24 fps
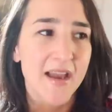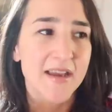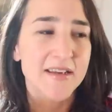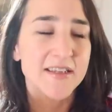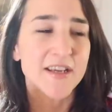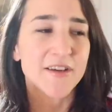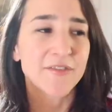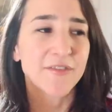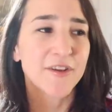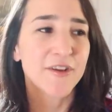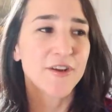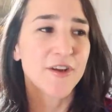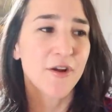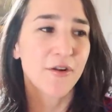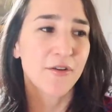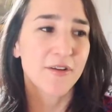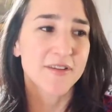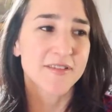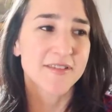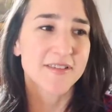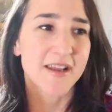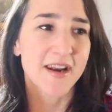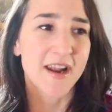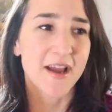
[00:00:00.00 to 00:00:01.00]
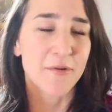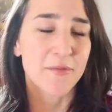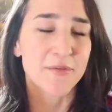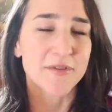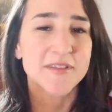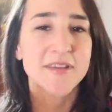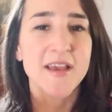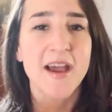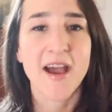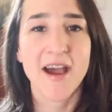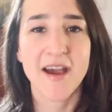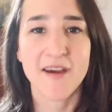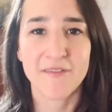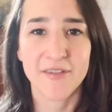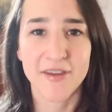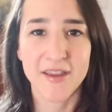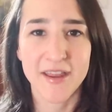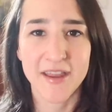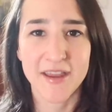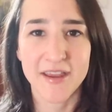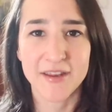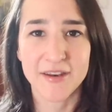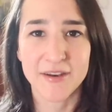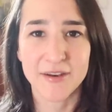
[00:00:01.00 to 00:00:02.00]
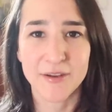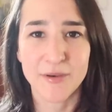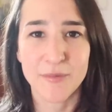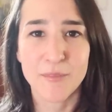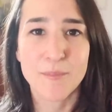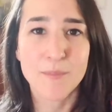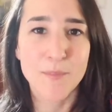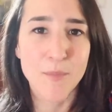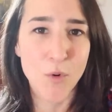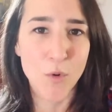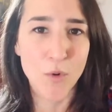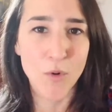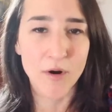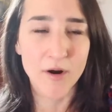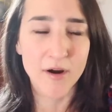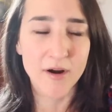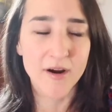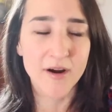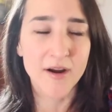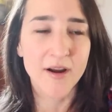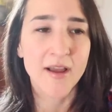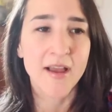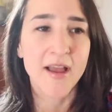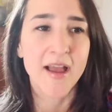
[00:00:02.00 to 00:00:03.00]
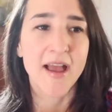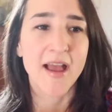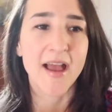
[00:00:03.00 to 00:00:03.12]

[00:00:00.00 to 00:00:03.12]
I definitely noticed that I was having it more